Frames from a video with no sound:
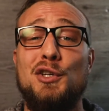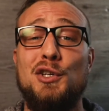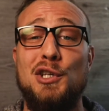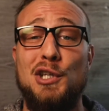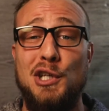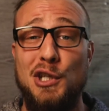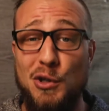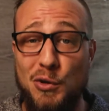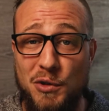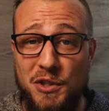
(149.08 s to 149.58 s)

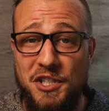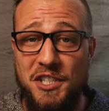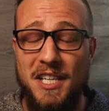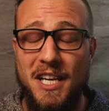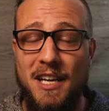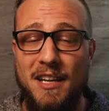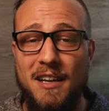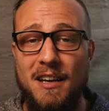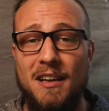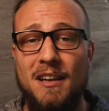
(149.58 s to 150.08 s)
huge
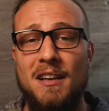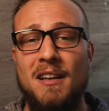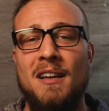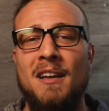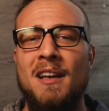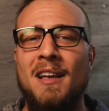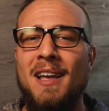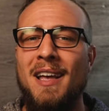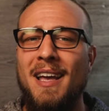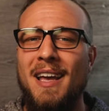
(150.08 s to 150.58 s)
data.
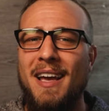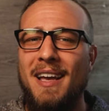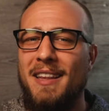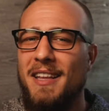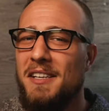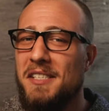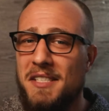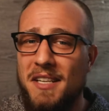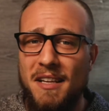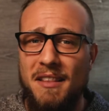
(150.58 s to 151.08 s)
And
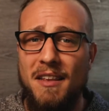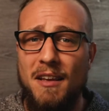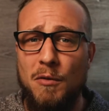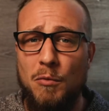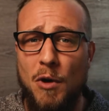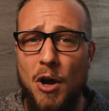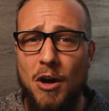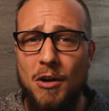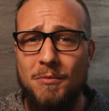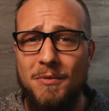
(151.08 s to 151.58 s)
there's nothing
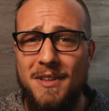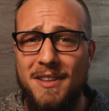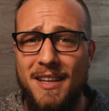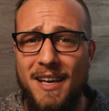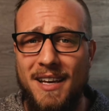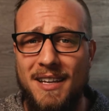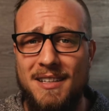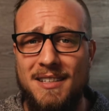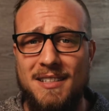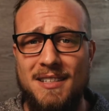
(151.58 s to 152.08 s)
wrong with
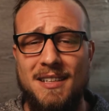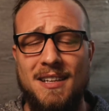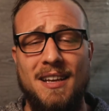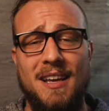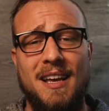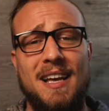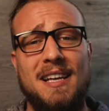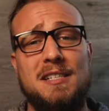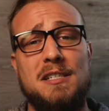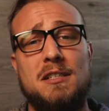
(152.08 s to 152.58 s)
that
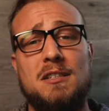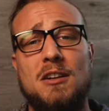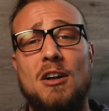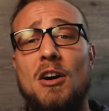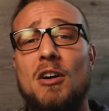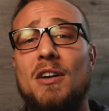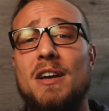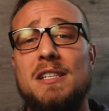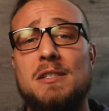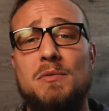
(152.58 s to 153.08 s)
as
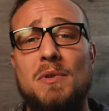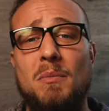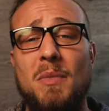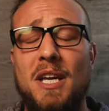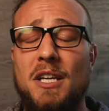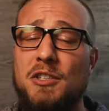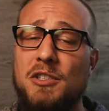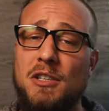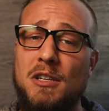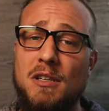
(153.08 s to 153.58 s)
long as we
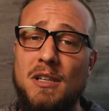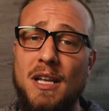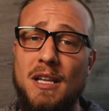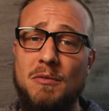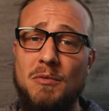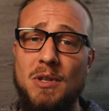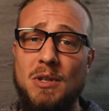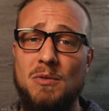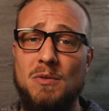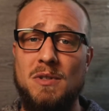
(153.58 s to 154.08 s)
make sure that
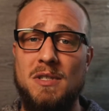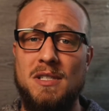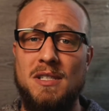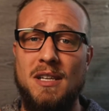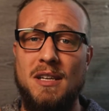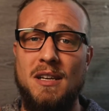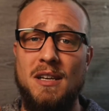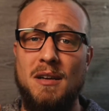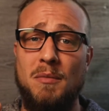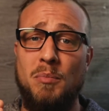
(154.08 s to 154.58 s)
we use
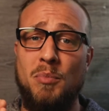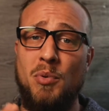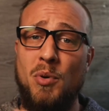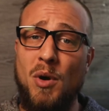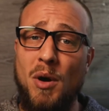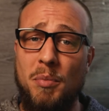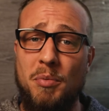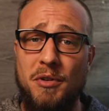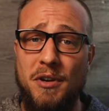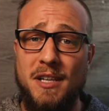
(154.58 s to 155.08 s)
the
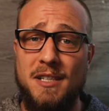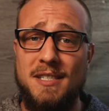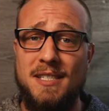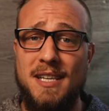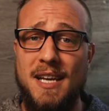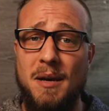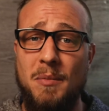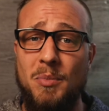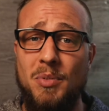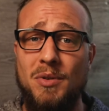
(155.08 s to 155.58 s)
appropriate
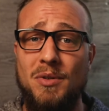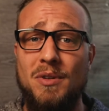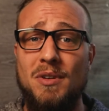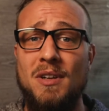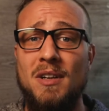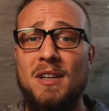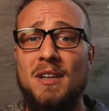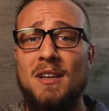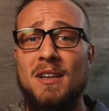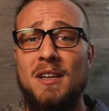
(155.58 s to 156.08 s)
sample
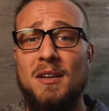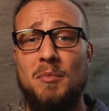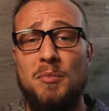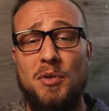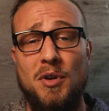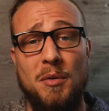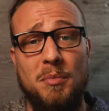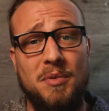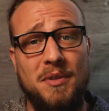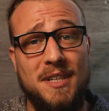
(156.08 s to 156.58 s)

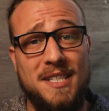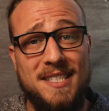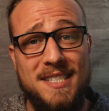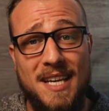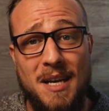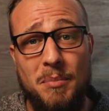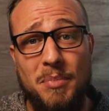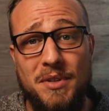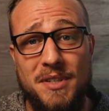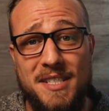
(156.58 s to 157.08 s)

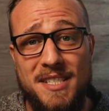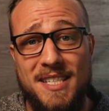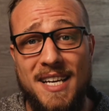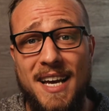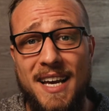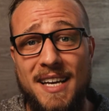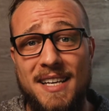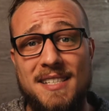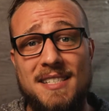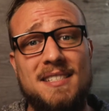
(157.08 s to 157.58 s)

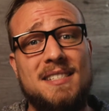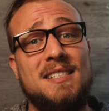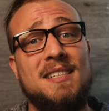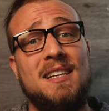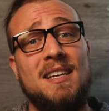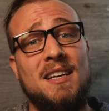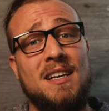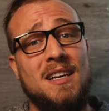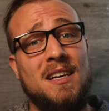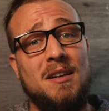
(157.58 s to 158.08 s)
size,
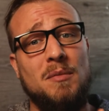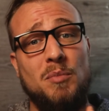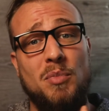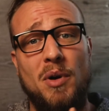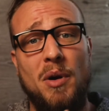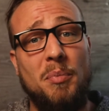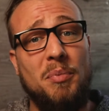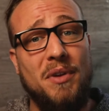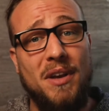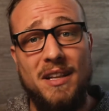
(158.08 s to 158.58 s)

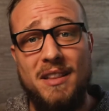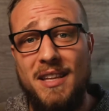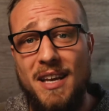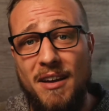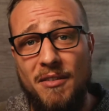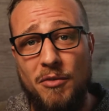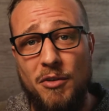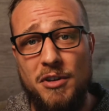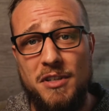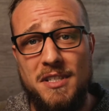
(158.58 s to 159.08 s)
appropriate
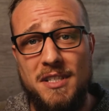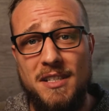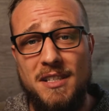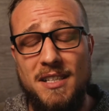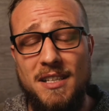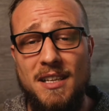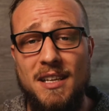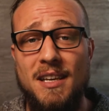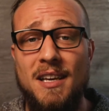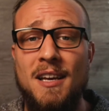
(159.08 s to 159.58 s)

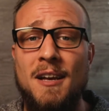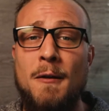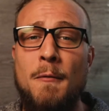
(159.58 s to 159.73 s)
diversity.